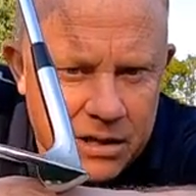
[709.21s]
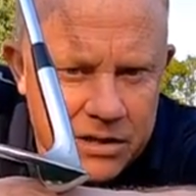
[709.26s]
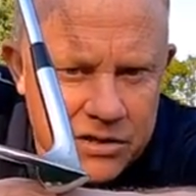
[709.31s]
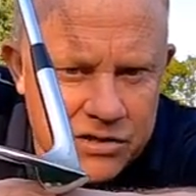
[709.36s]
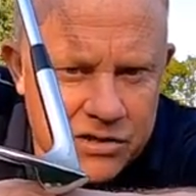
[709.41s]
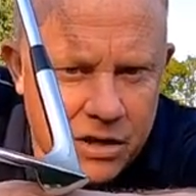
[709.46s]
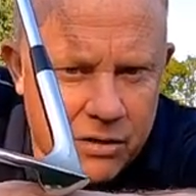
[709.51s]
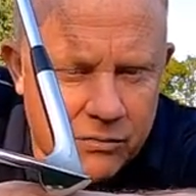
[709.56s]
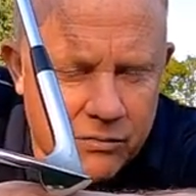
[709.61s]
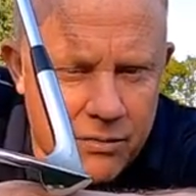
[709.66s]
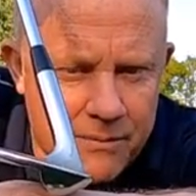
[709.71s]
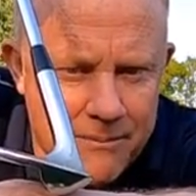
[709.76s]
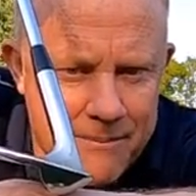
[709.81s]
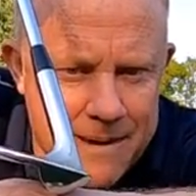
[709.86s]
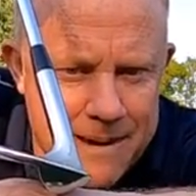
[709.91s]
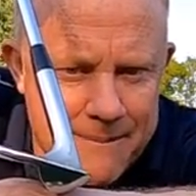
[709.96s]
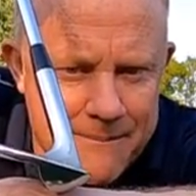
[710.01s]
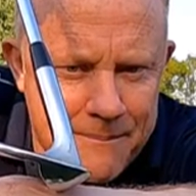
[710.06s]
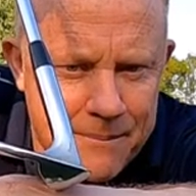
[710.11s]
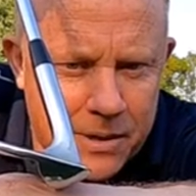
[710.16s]
So
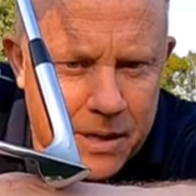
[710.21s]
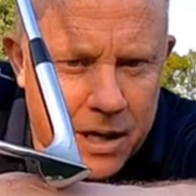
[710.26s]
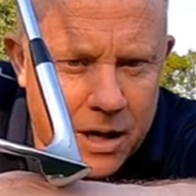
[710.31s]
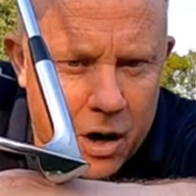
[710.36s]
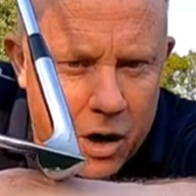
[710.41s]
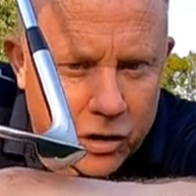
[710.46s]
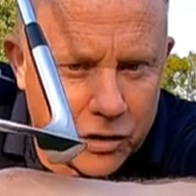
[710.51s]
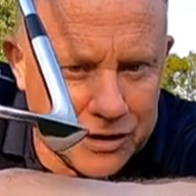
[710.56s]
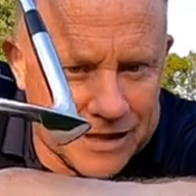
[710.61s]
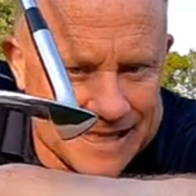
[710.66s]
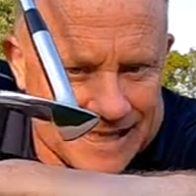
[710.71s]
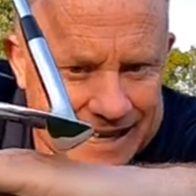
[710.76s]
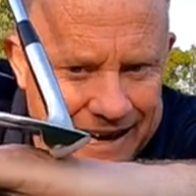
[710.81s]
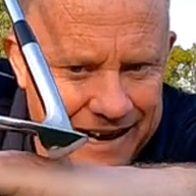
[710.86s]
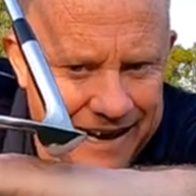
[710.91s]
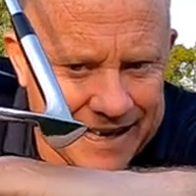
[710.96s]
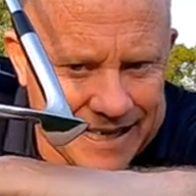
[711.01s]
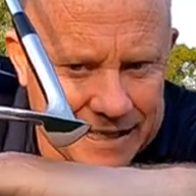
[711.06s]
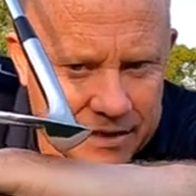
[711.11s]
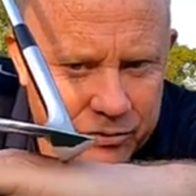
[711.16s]
remember, on
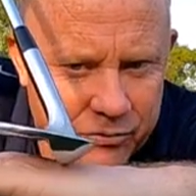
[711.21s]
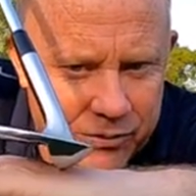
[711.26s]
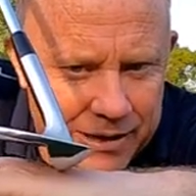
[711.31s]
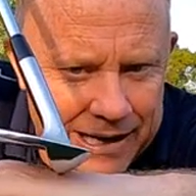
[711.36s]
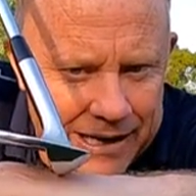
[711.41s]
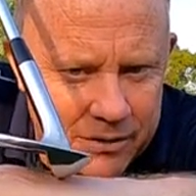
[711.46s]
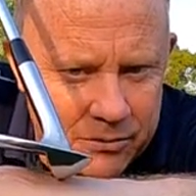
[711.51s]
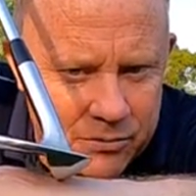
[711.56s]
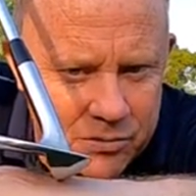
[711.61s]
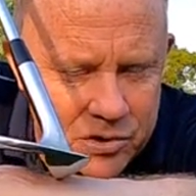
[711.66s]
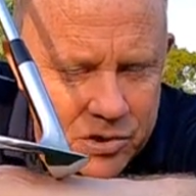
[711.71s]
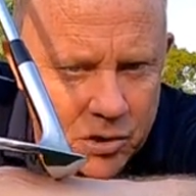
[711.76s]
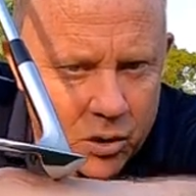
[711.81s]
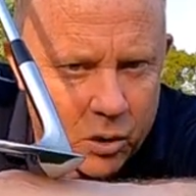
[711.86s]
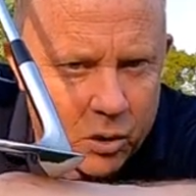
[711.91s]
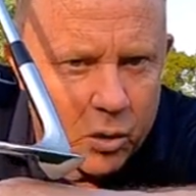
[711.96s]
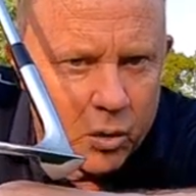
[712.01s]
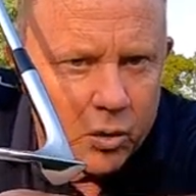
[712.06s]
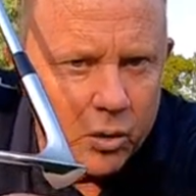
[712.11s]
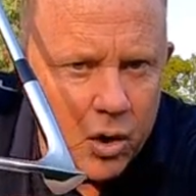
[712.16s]
tight ground
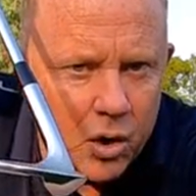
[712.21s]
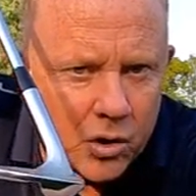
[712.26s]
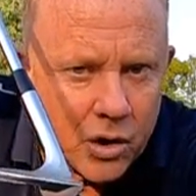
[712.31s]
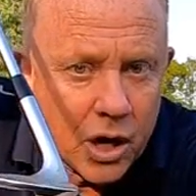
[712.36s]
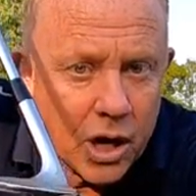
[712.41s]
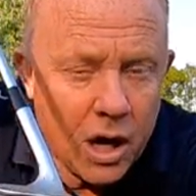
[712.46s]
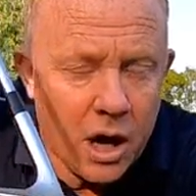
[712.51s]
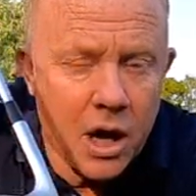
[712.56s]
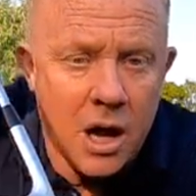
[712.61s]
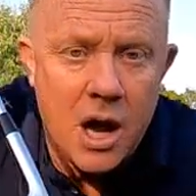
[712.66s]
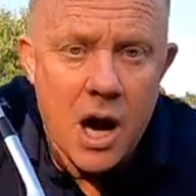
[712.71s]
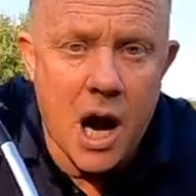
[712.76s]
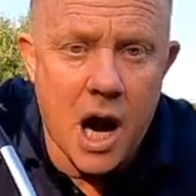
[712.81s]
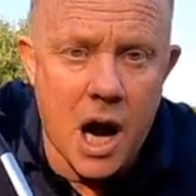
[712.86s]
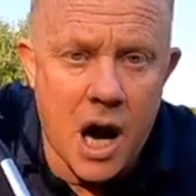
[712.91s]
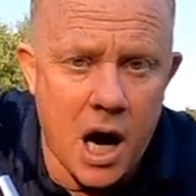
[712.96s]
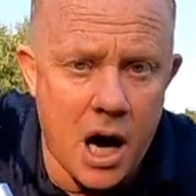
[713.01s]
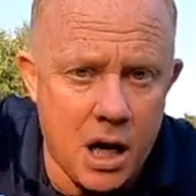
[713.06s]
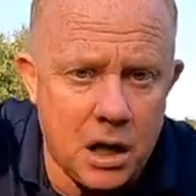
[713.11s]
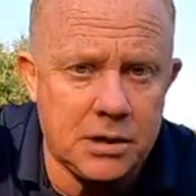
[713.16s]
or on a
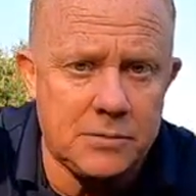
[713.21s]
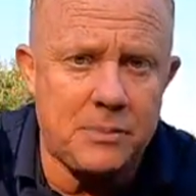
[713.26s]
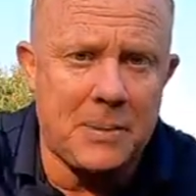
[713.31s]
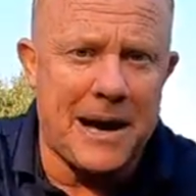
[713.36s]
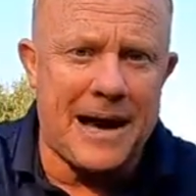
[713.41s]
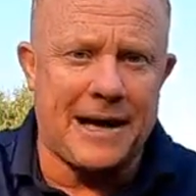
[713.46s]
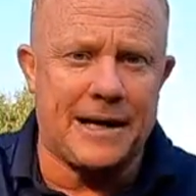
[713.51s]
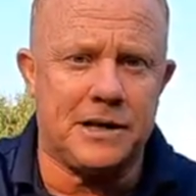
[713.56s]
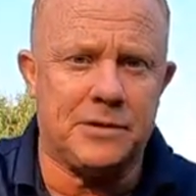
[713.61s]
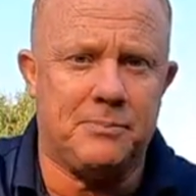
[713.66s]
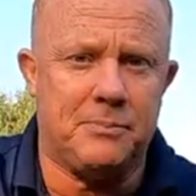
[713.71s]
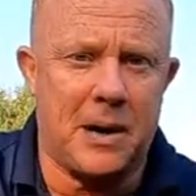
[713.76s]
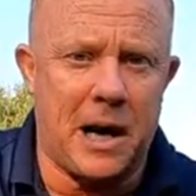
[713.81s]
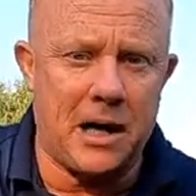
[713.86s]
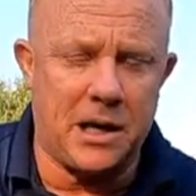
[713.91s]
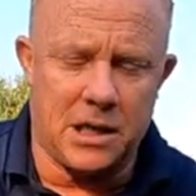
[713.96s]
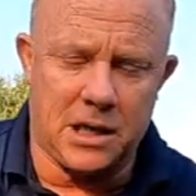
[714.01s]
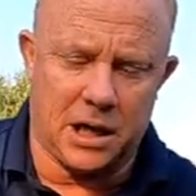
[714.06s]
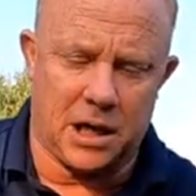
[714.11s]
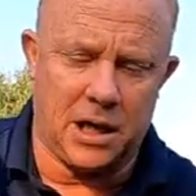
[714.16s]
hard packed
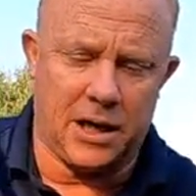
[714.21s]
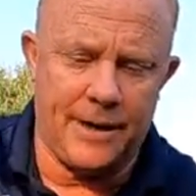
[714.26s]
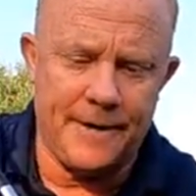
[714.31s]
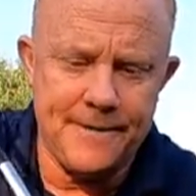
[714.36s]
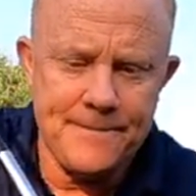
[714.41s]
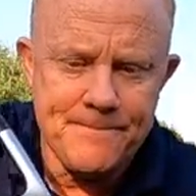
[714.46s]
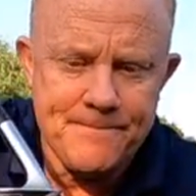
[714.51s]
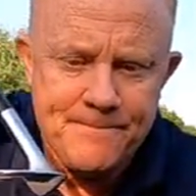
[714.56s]
bunker,